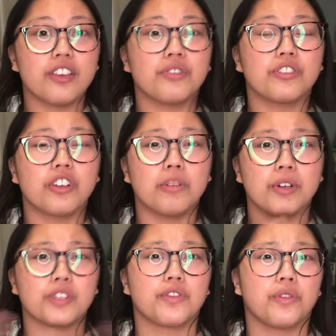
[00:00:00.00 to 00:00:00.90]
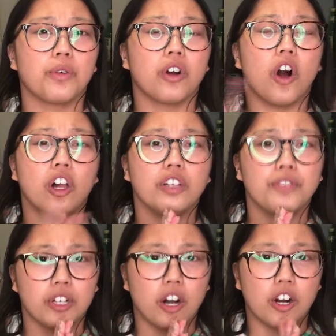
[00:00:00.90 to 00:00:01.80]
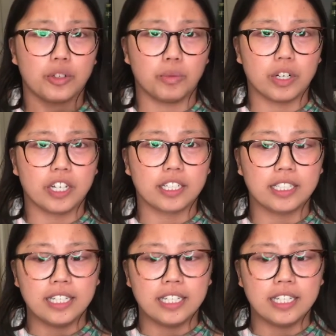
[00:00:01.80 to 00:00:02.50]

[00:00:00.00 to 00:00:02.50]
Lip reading: you so much for all of your hard work